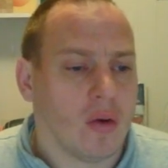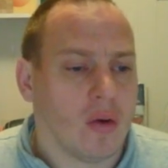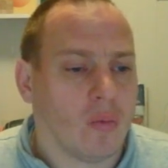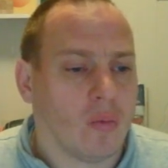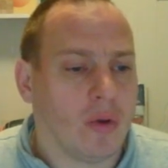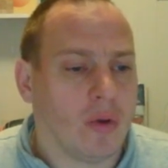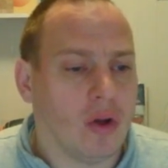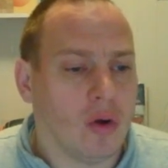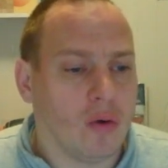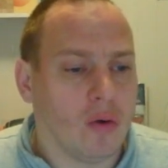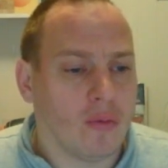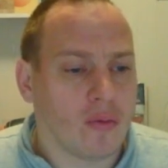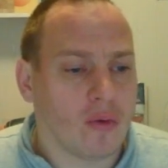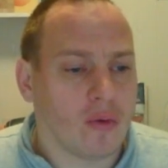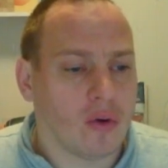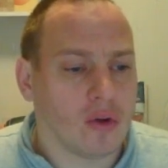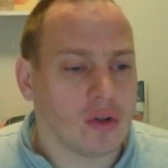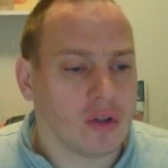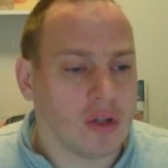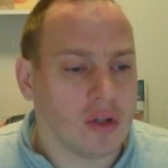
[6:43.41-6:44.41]
We know, of
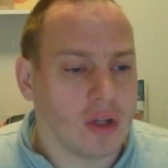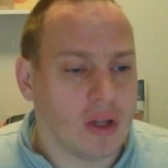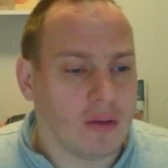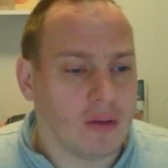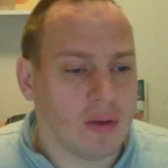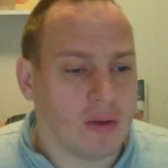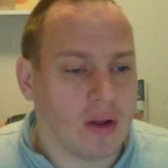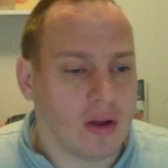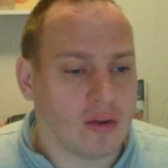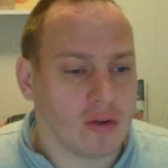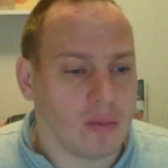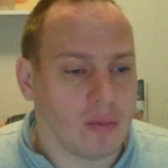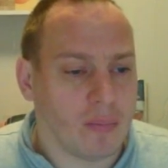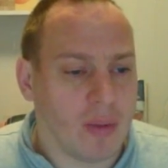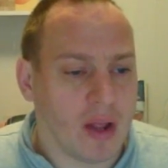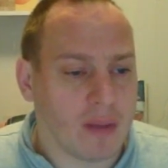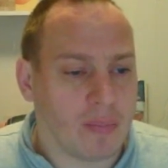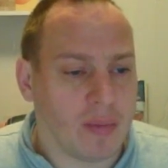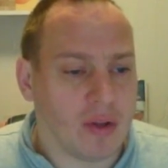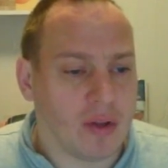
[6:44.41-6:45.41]
course, if there's a
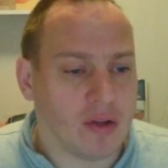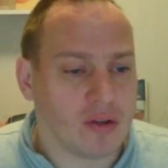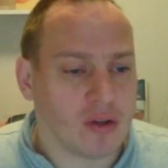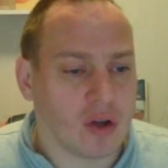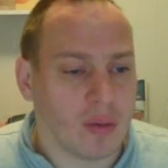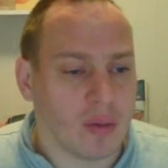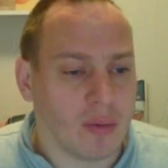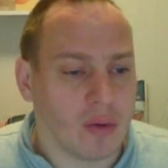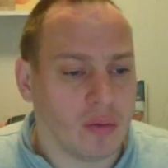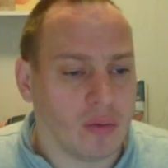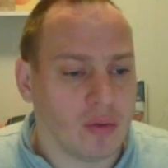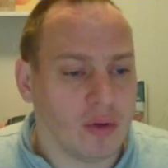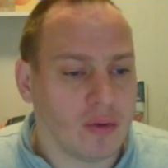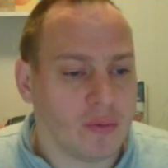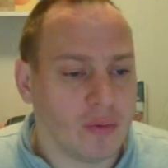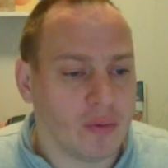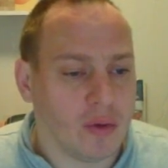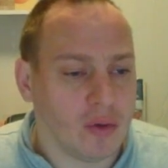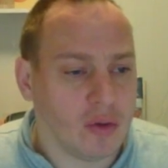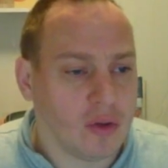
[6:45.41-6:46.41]
black piece coming on this
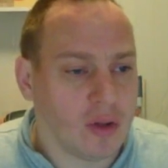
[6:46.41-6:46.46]
field